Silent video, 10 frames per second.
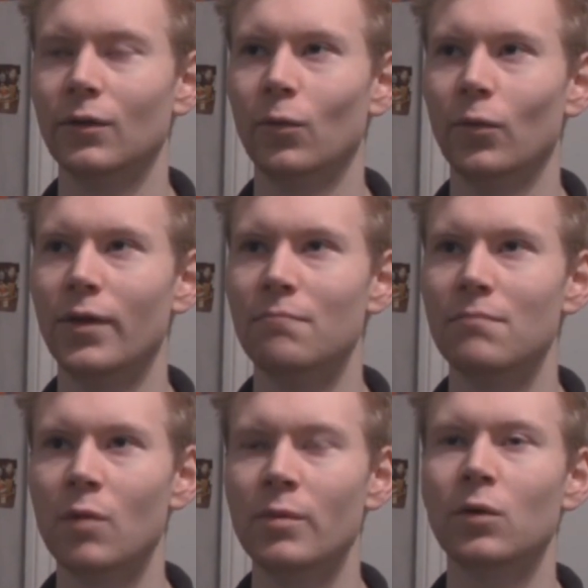the
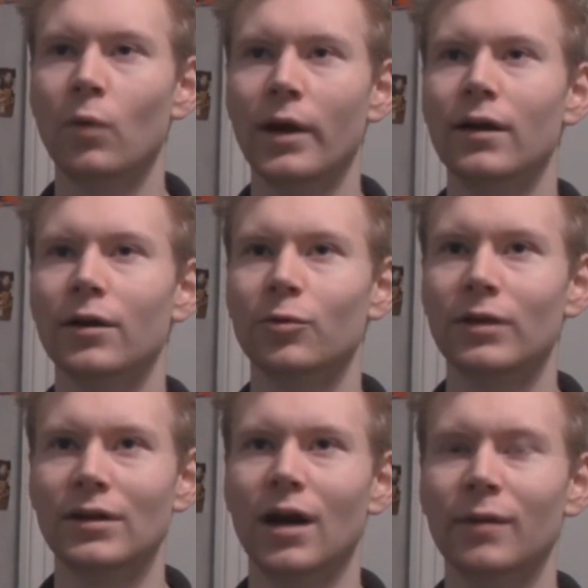moment where
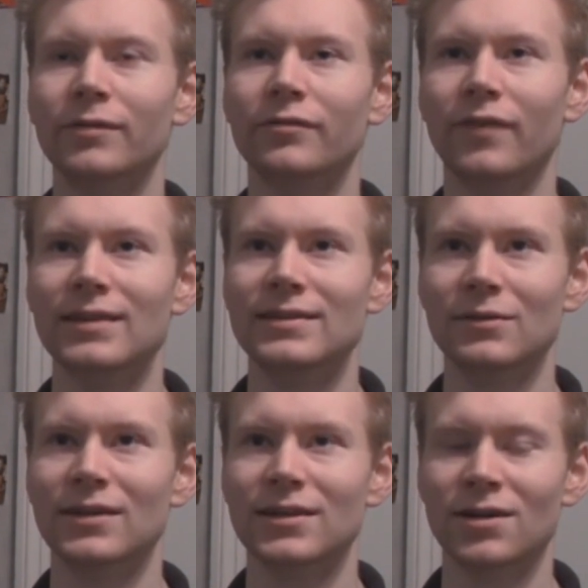Green Goblin finds out
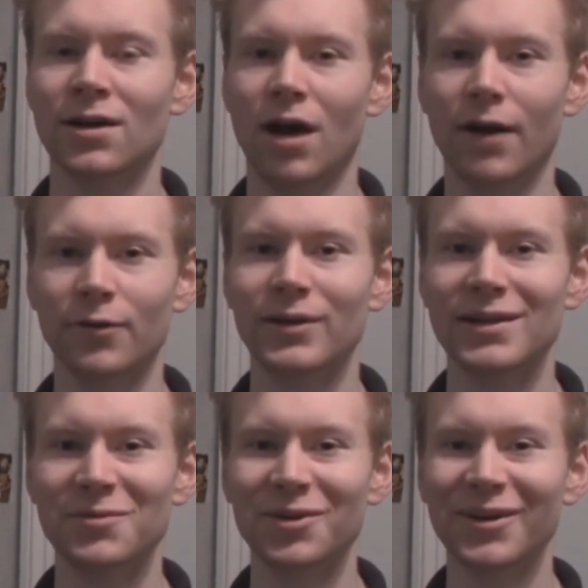that it's not Otto
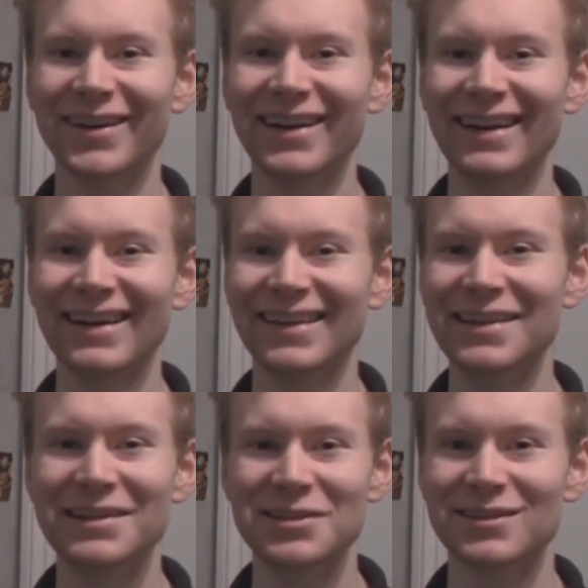anymore,
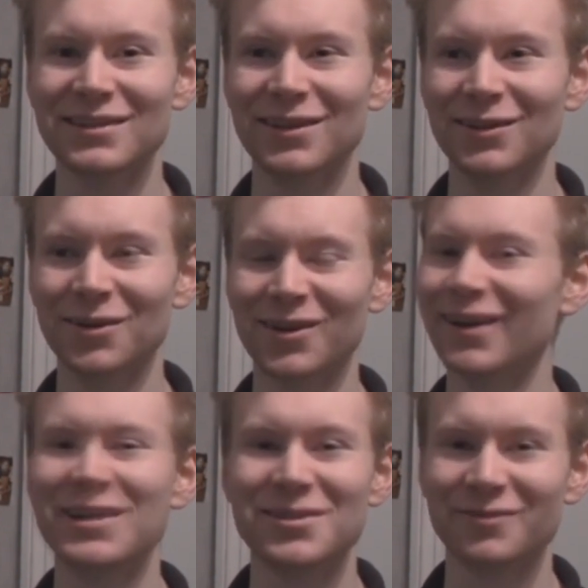just the look on
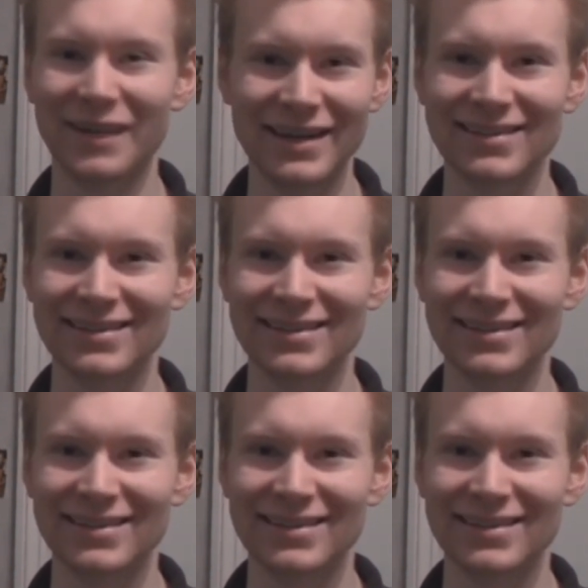his face